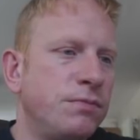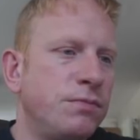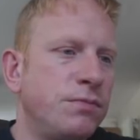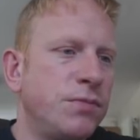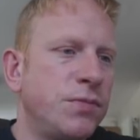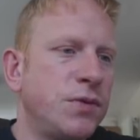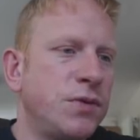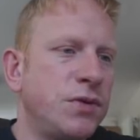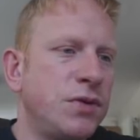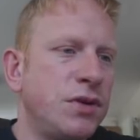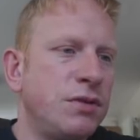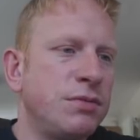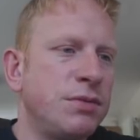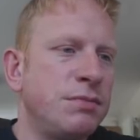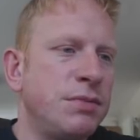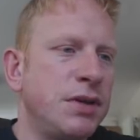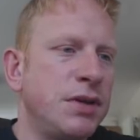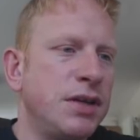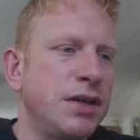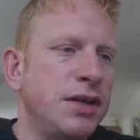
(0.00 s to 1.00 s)

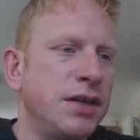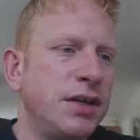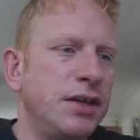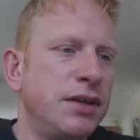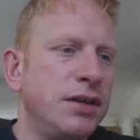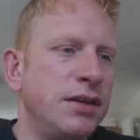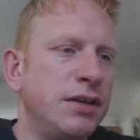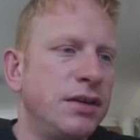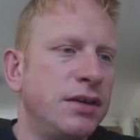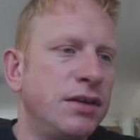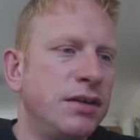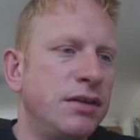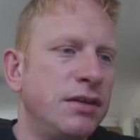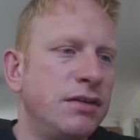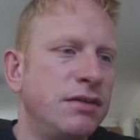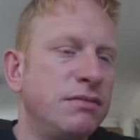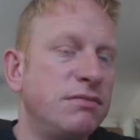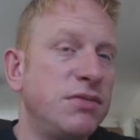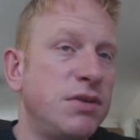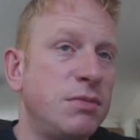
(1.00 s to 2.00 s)
probably
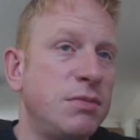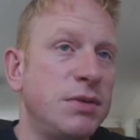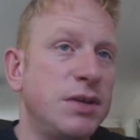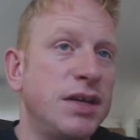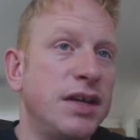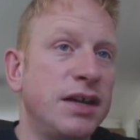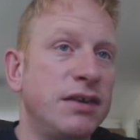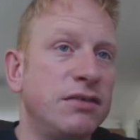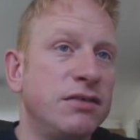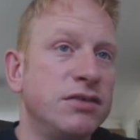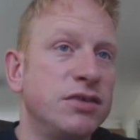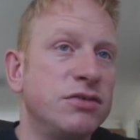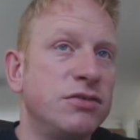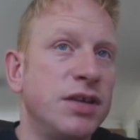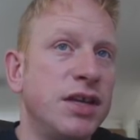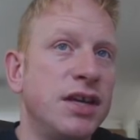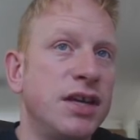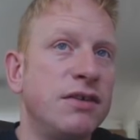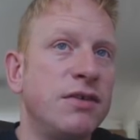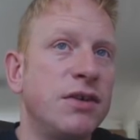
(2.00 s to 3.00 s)
getting on to a
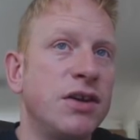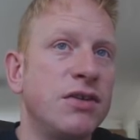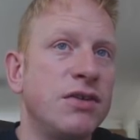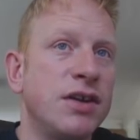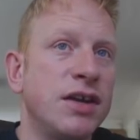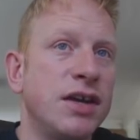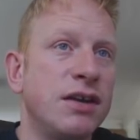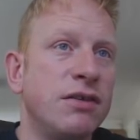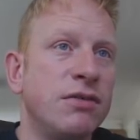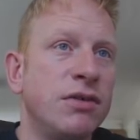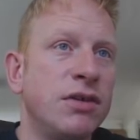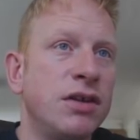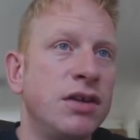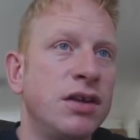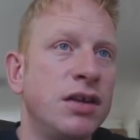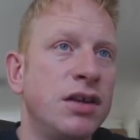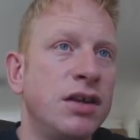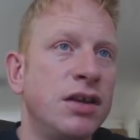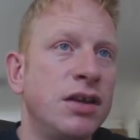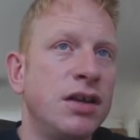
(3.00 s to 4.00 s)
year ago
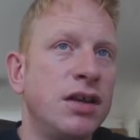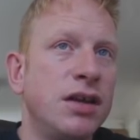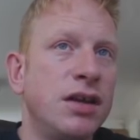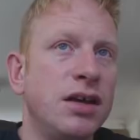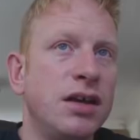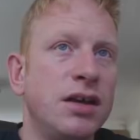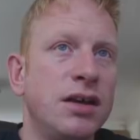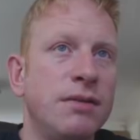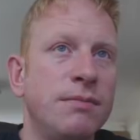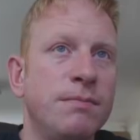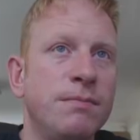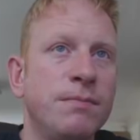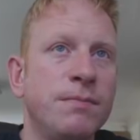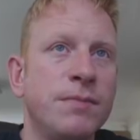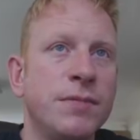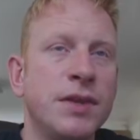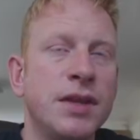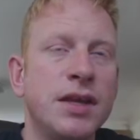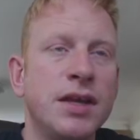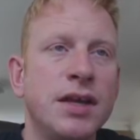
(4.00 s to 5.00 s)
now.
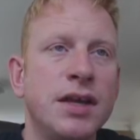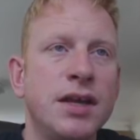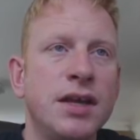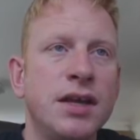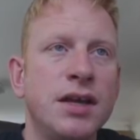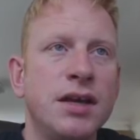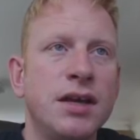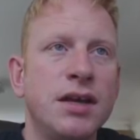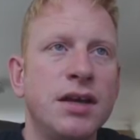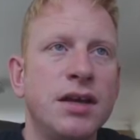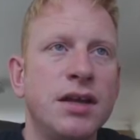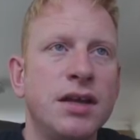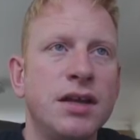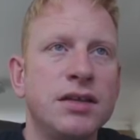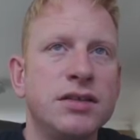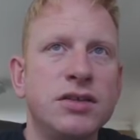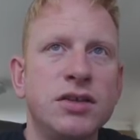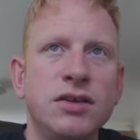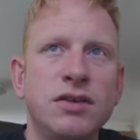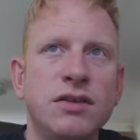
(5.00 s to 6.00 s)

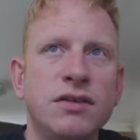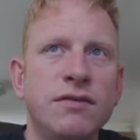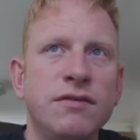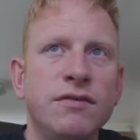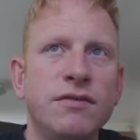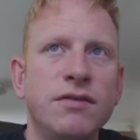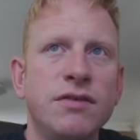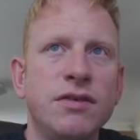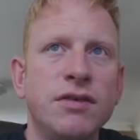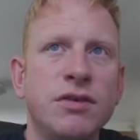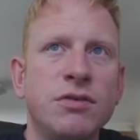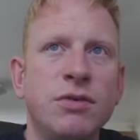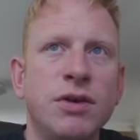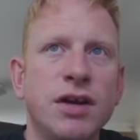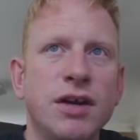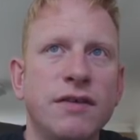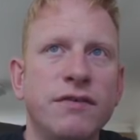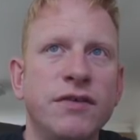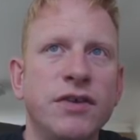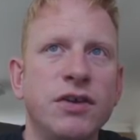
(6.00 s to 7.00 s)
There's
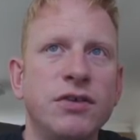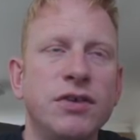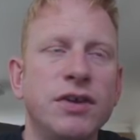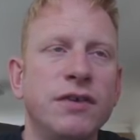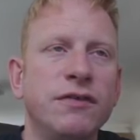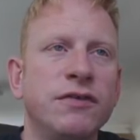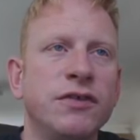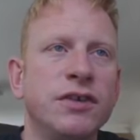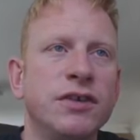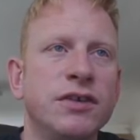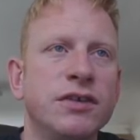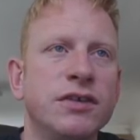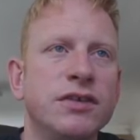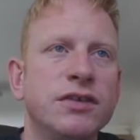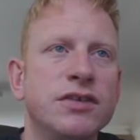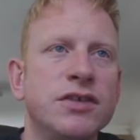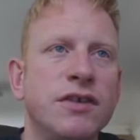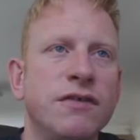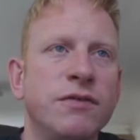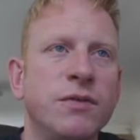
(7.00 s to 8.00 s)
quite a few different
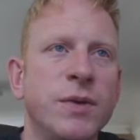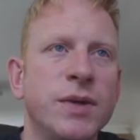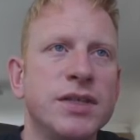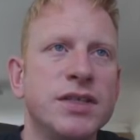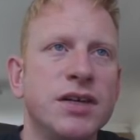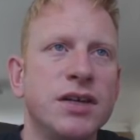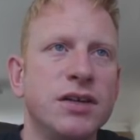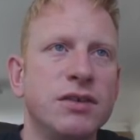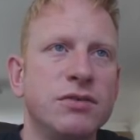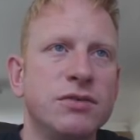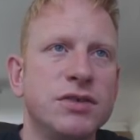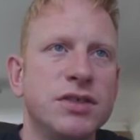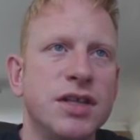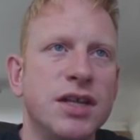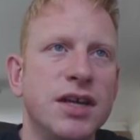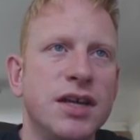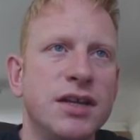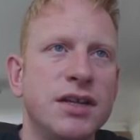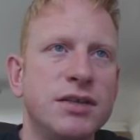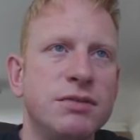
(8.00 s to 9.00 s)
software titles
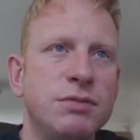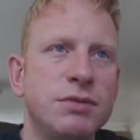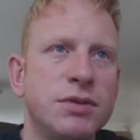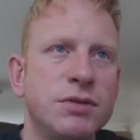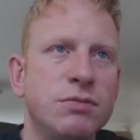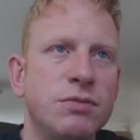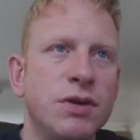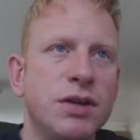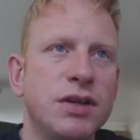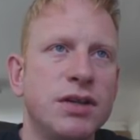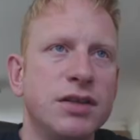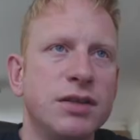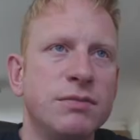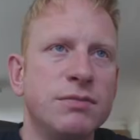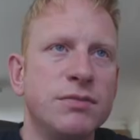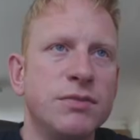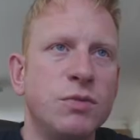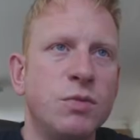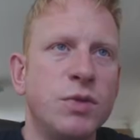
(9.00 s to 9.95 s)
there. This was one of them.